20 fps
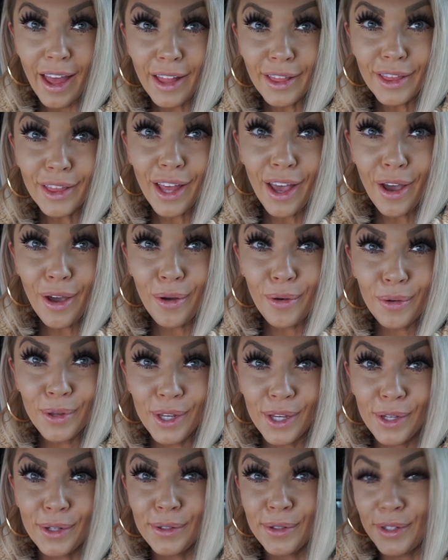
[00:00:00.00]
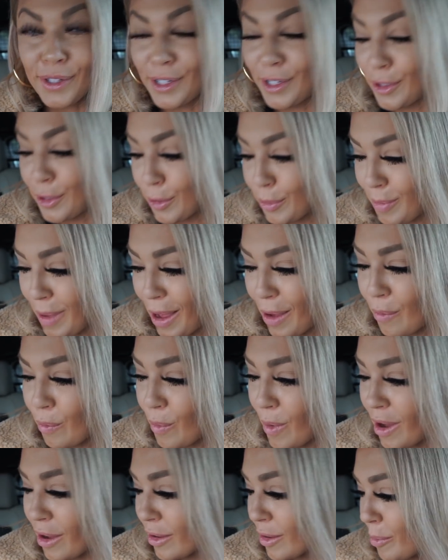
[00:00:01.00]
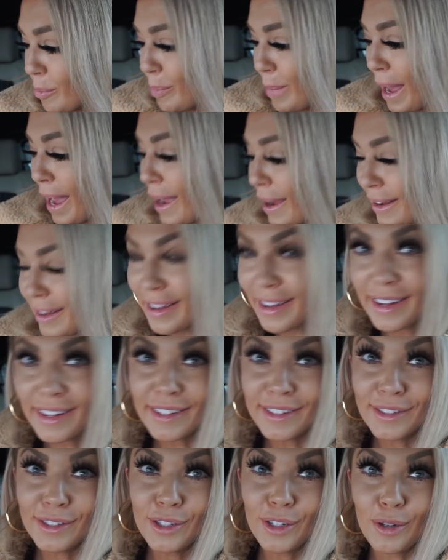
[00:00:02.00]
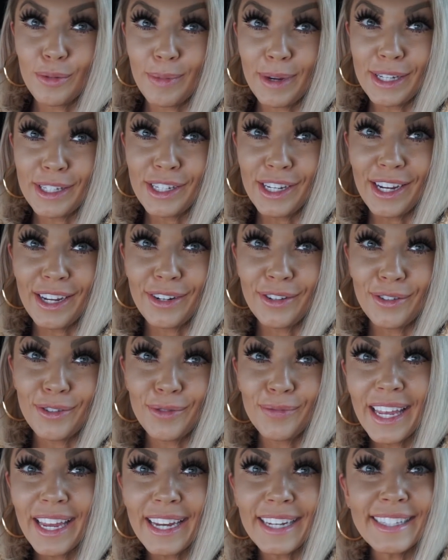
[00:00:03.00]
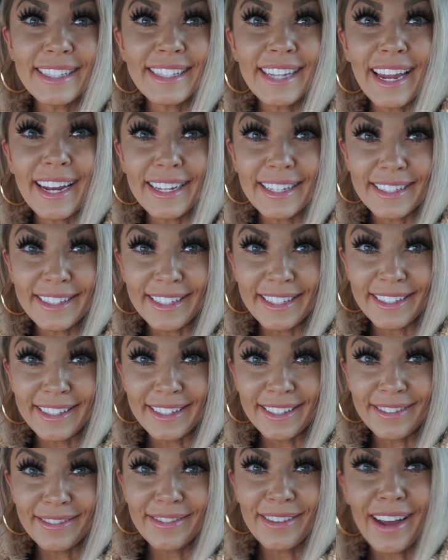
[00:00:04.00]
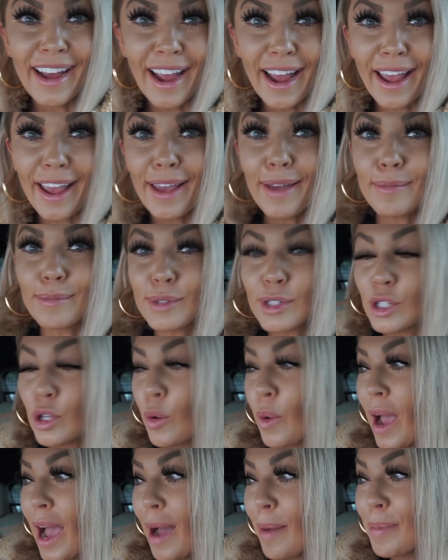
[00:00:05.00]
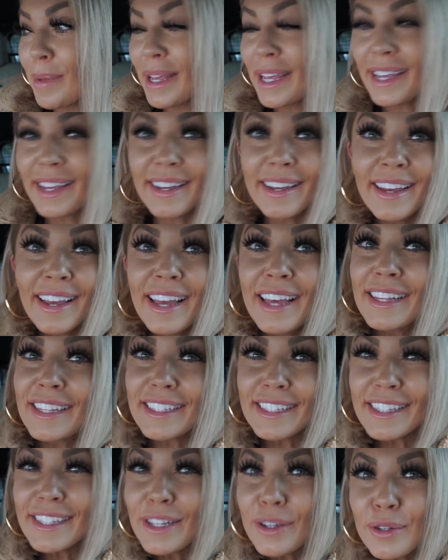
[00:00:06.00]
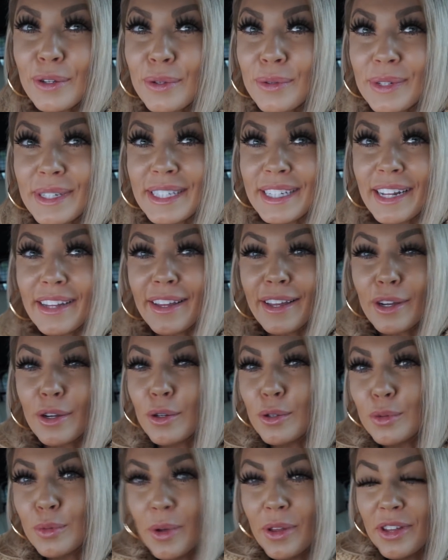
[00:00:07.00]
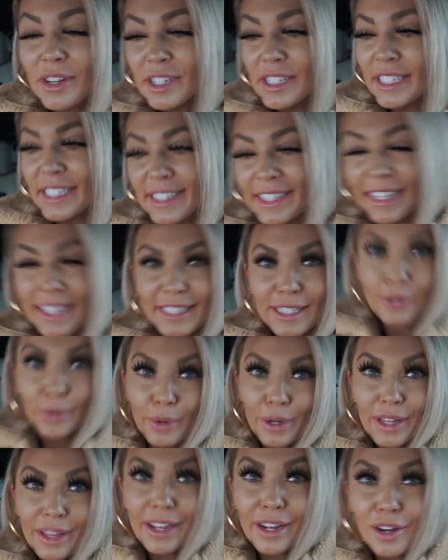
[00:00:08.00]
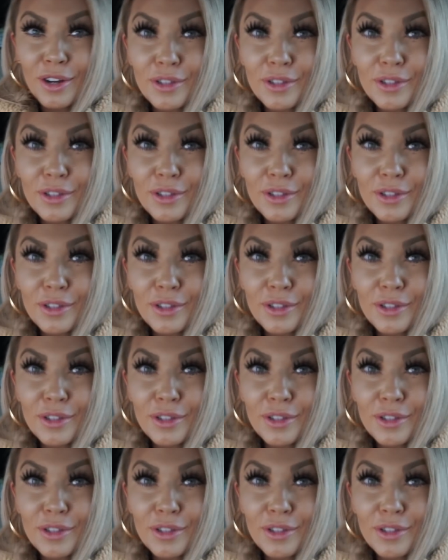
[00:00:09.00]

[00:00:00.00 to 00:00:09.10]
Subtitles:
Hello YouTube and welcome back to my channel. It is teddy season. I am so happy. This is the only reason I like cold weather is because I get to wear like